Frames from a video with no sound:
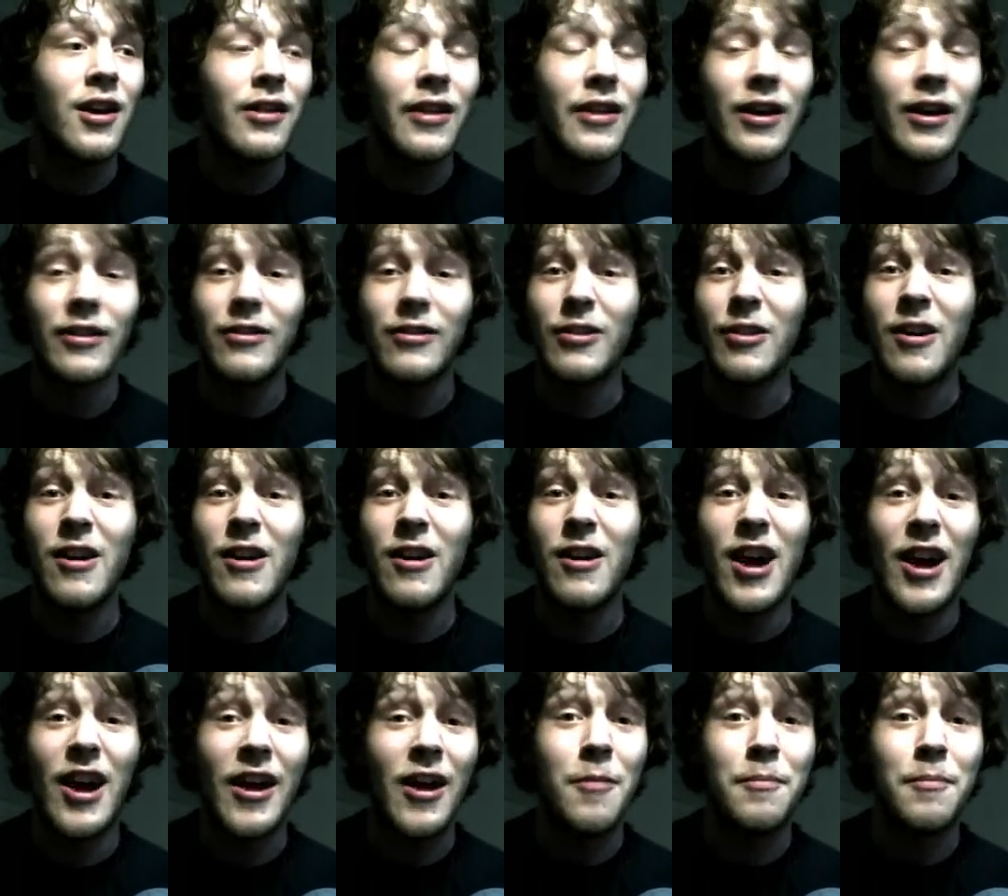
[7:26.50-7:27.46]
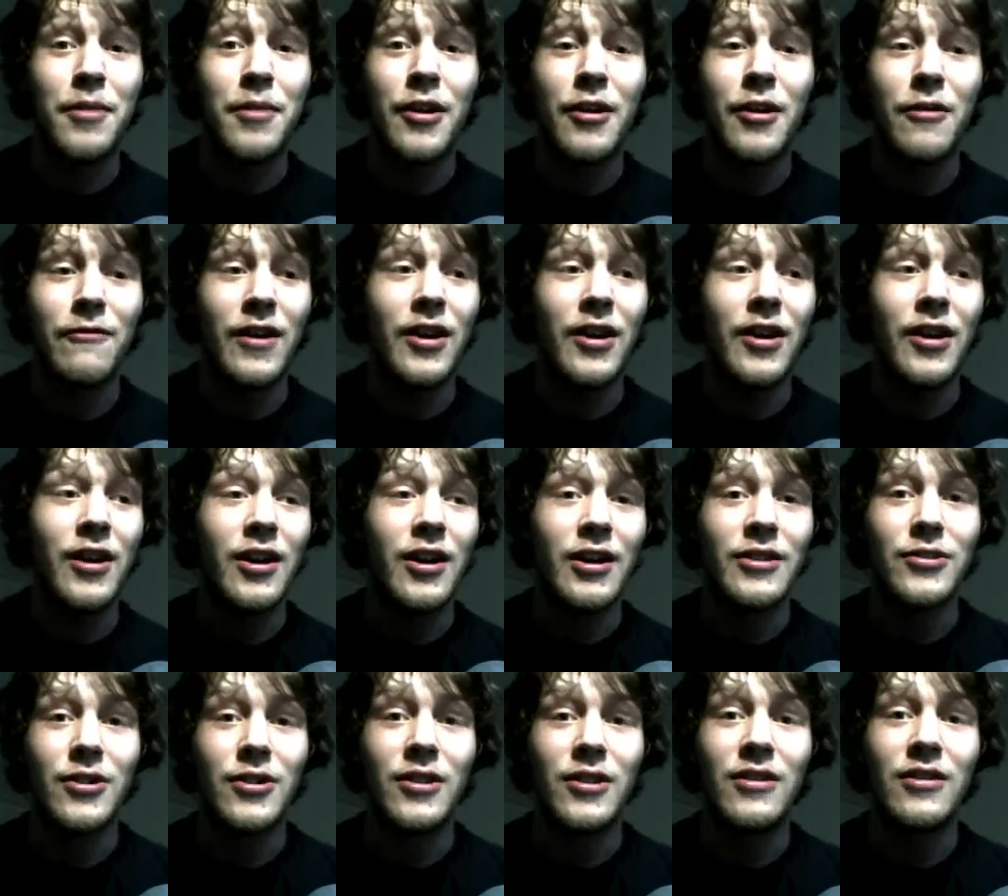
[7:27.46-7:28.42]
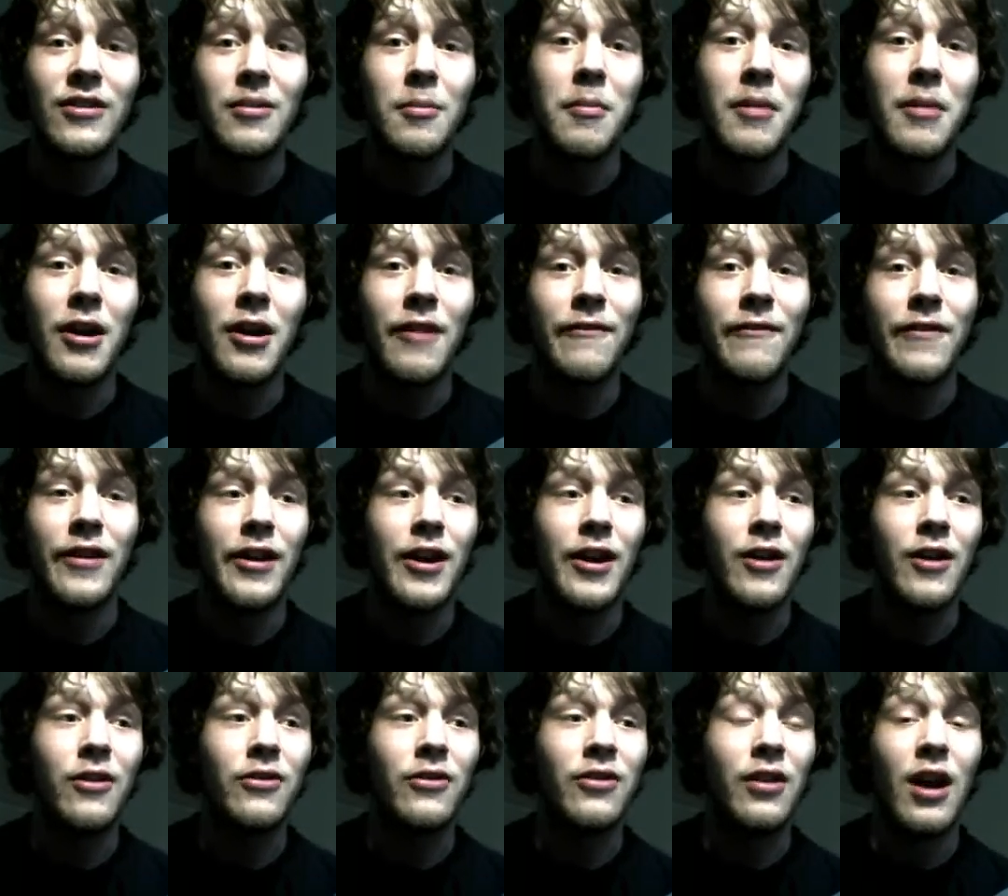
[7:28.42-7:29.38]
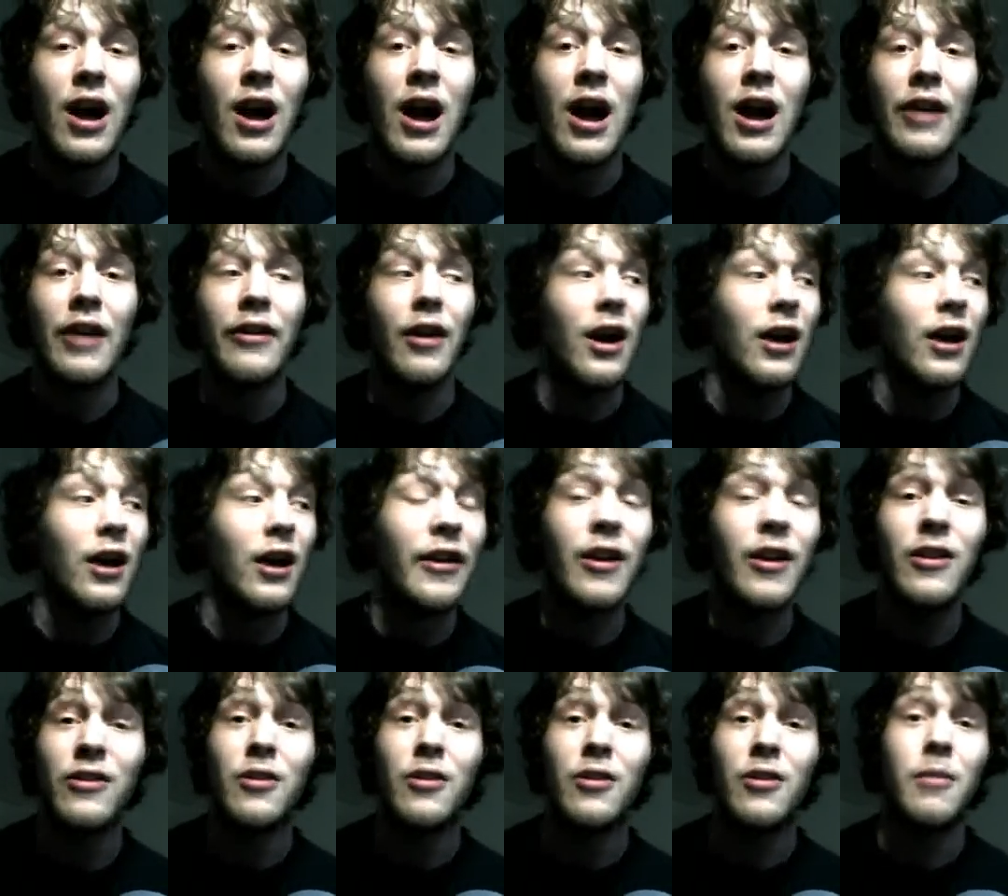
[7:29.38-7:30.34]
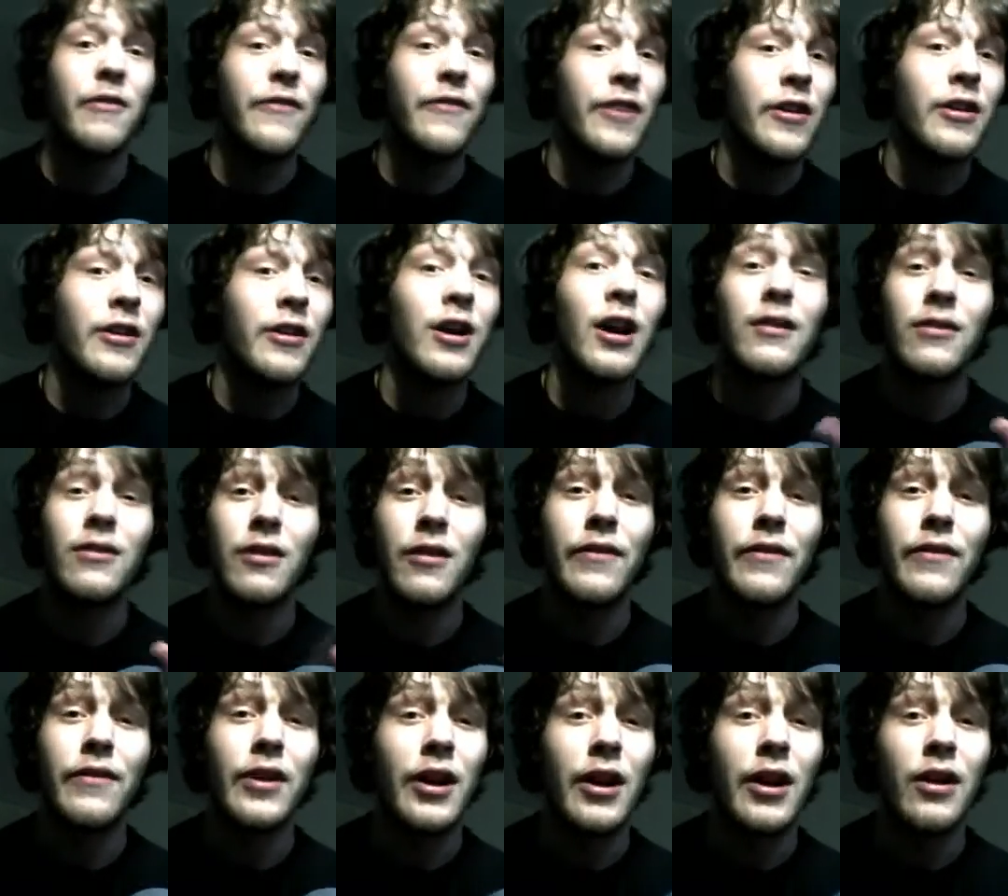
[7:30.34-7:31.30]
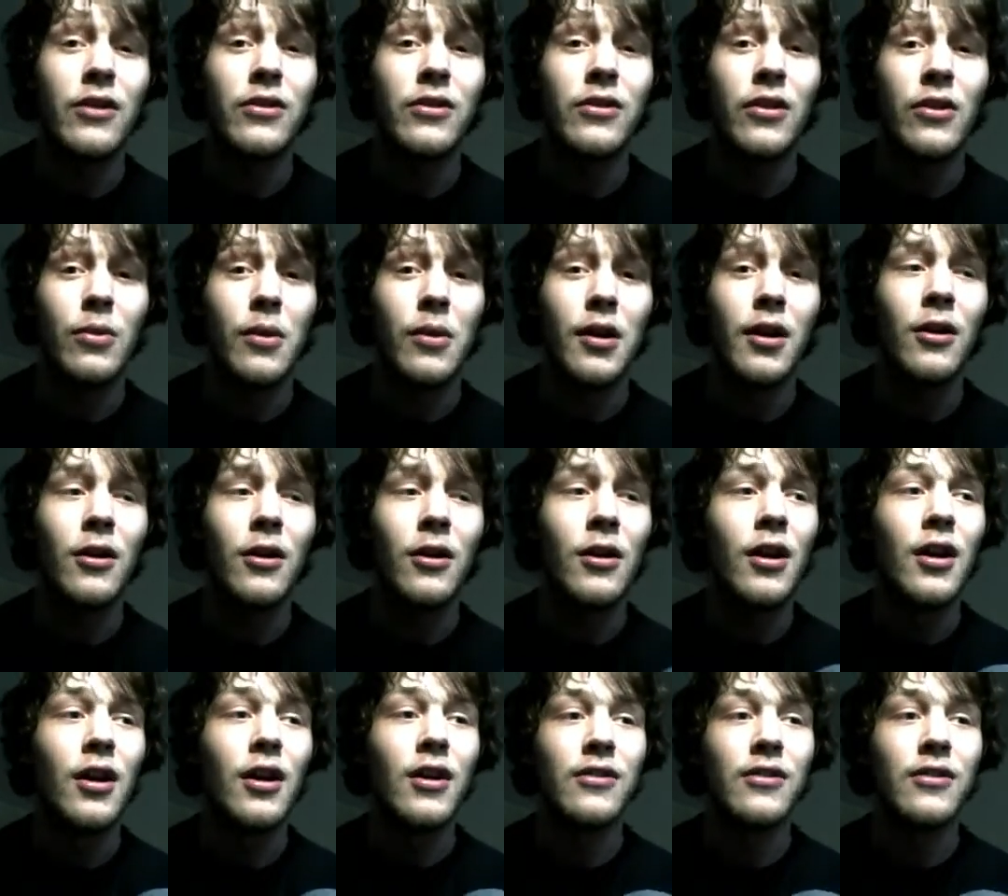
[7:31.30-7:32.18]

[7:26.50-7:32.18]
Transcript: Thanks a lot. I hope you've enjoyed some of my videos, and I noticed some of you guys do videos as well,